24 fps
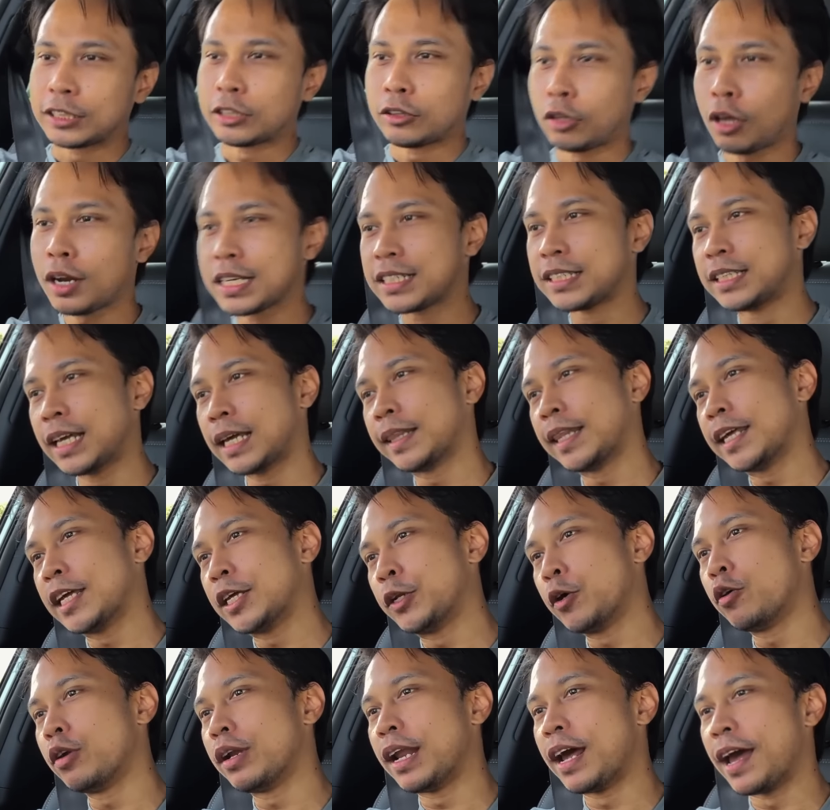Not to say that you
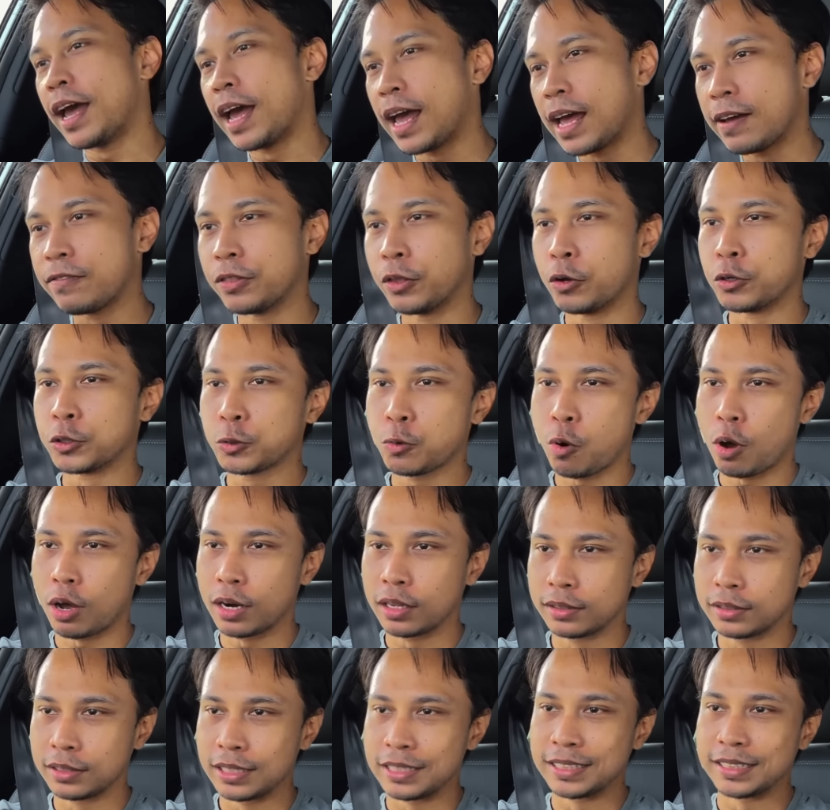don't have those
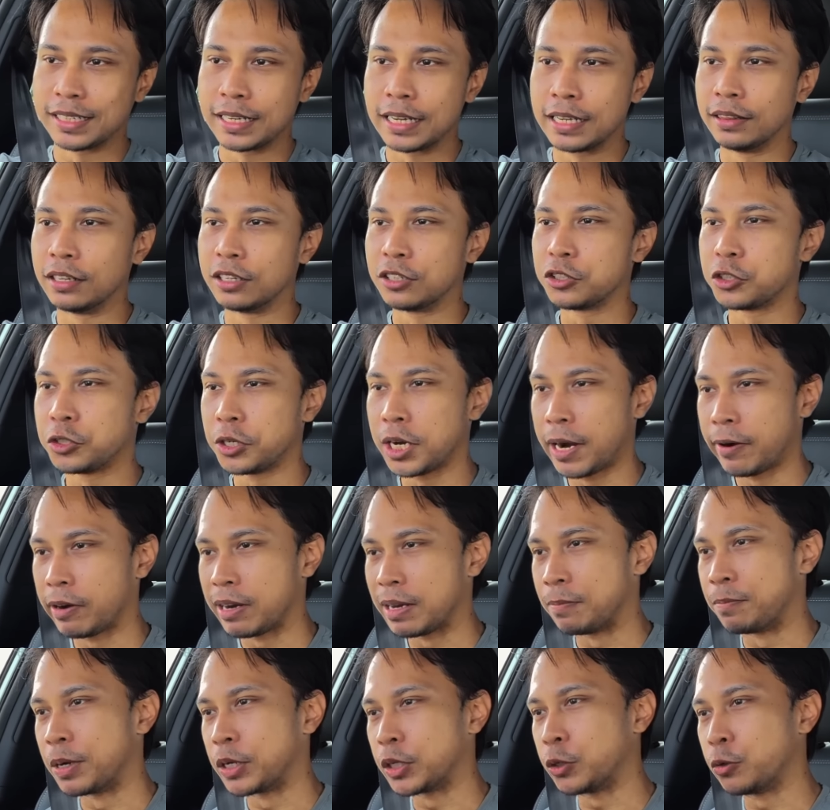qualities in the
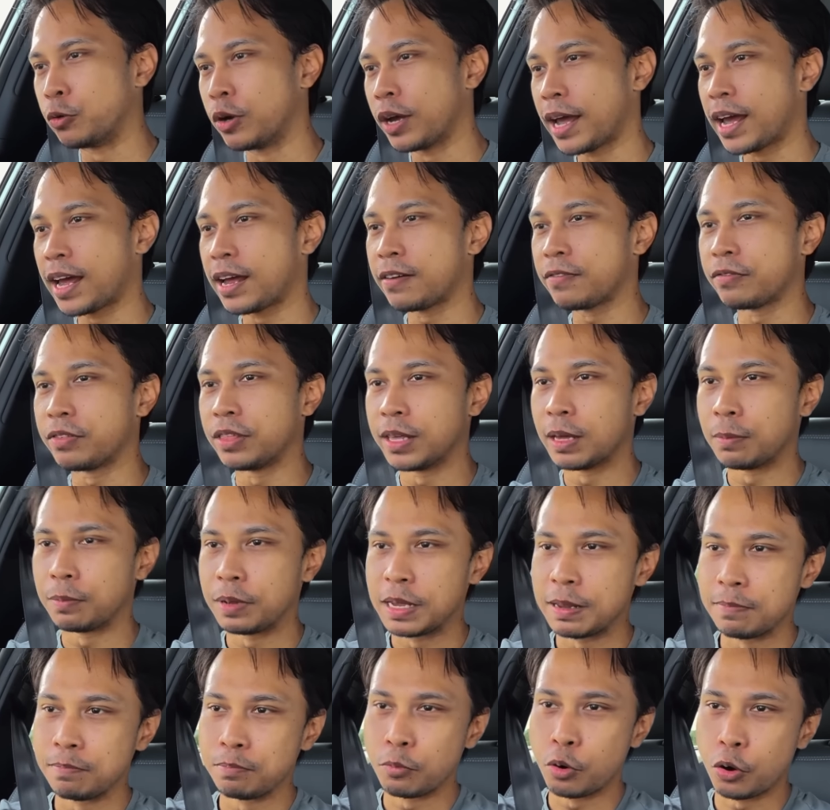Chery, but you have them
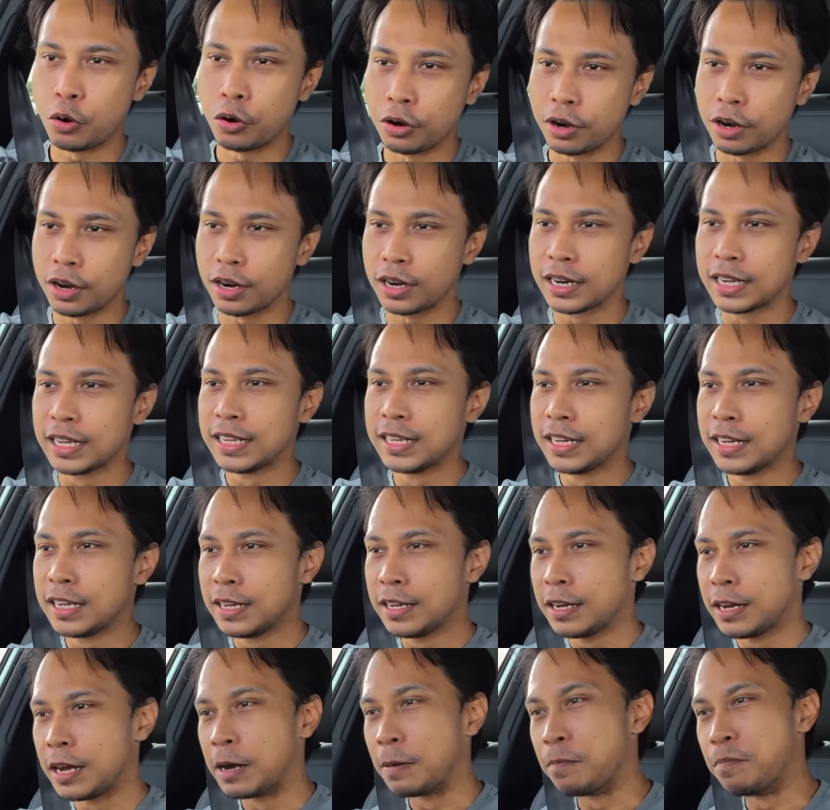in more
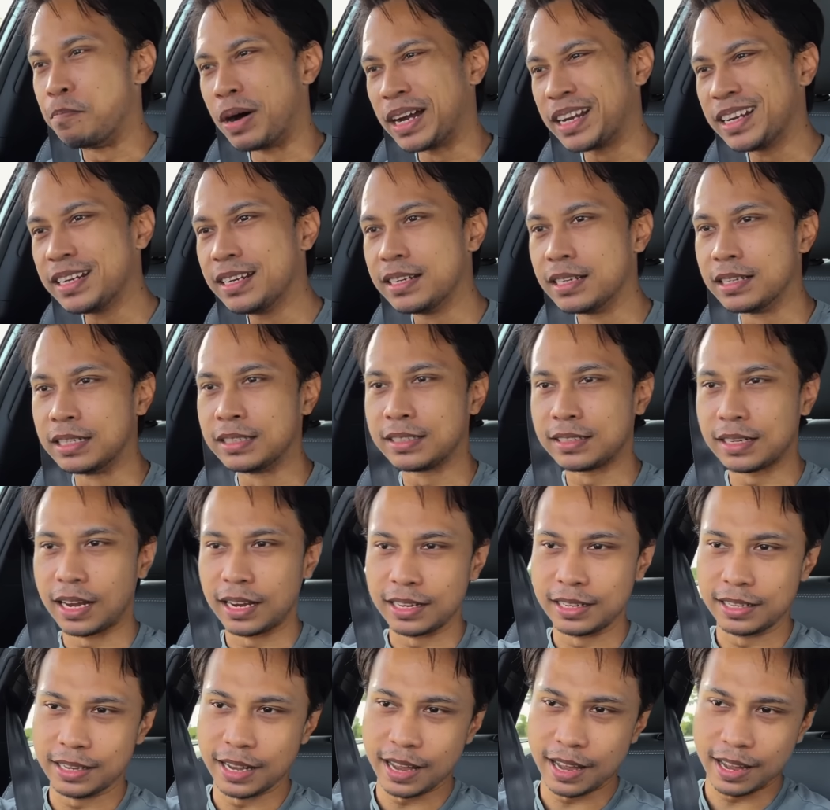abundance, I
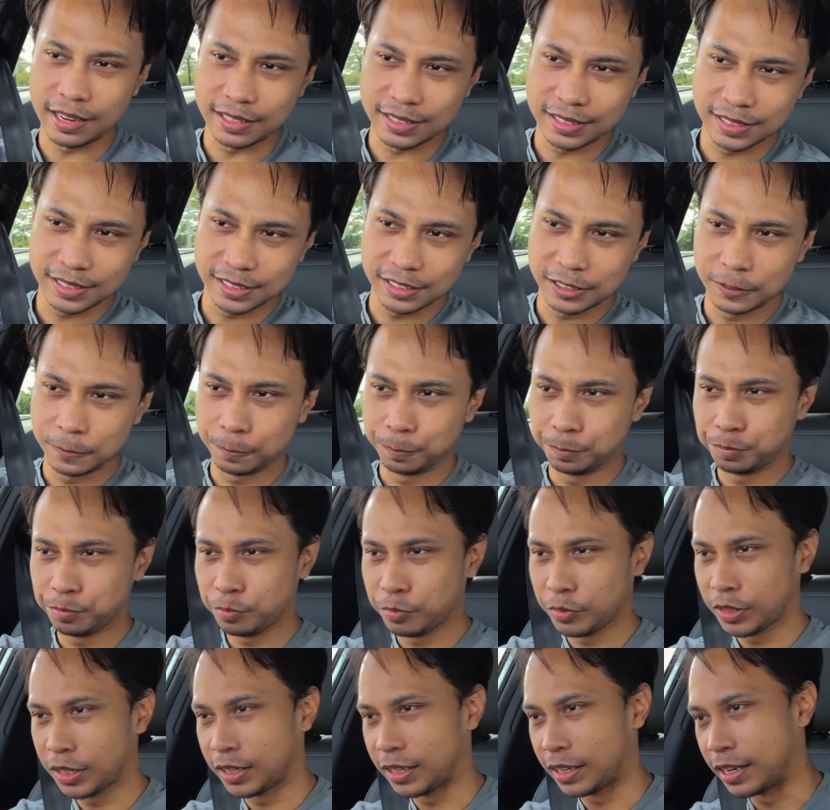guess,
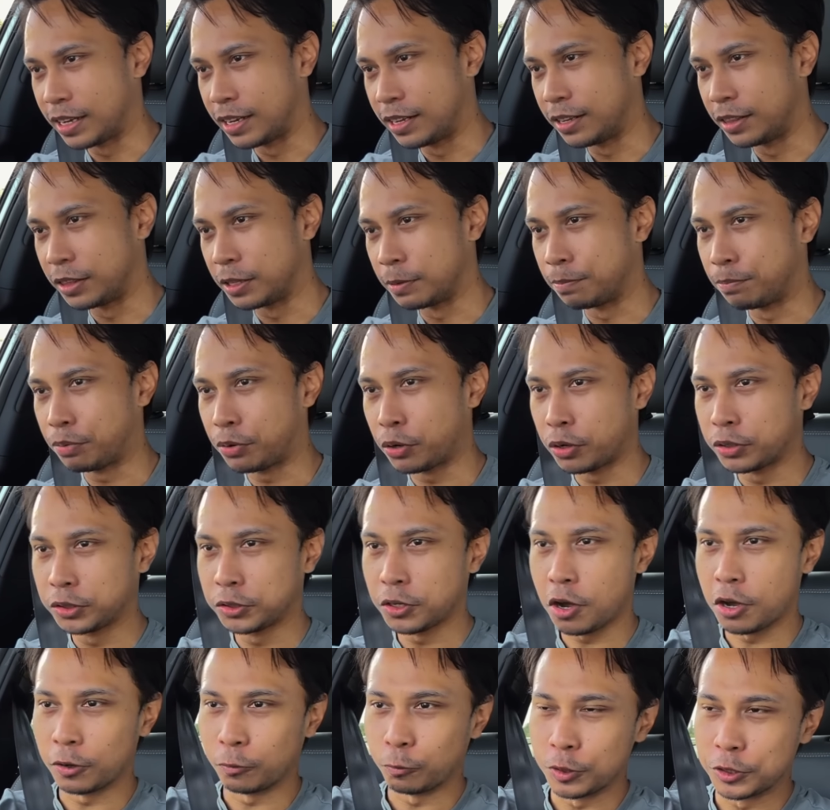in the
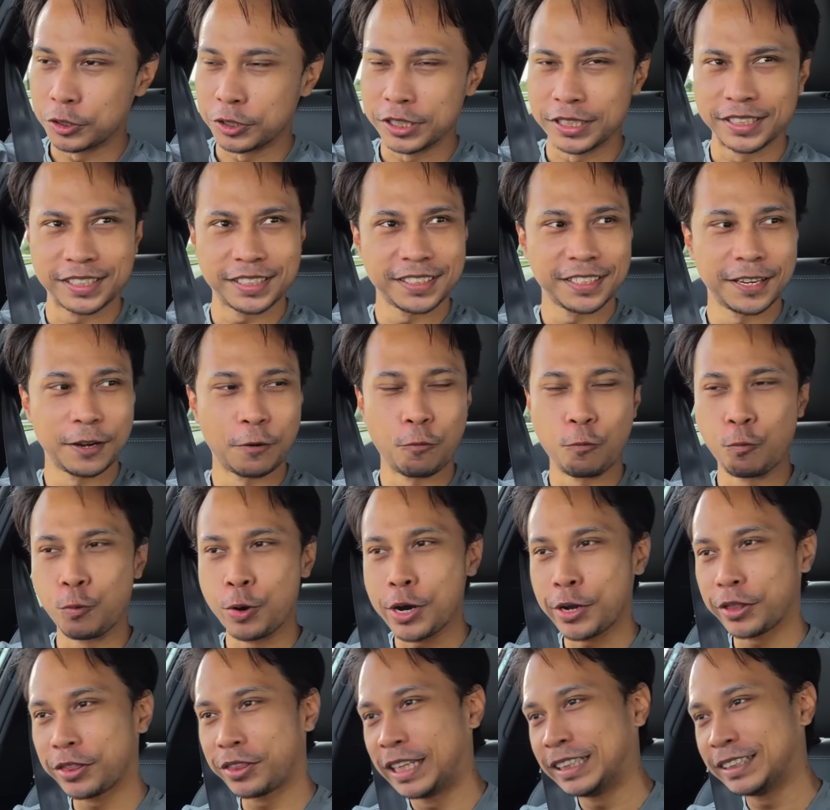Proton, which is a
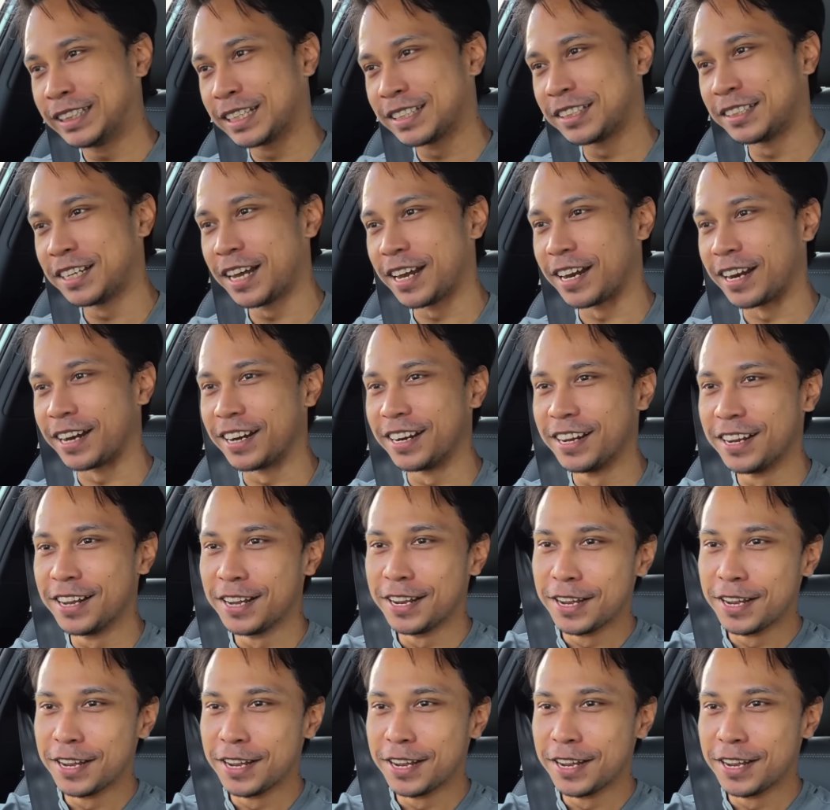weird thing to say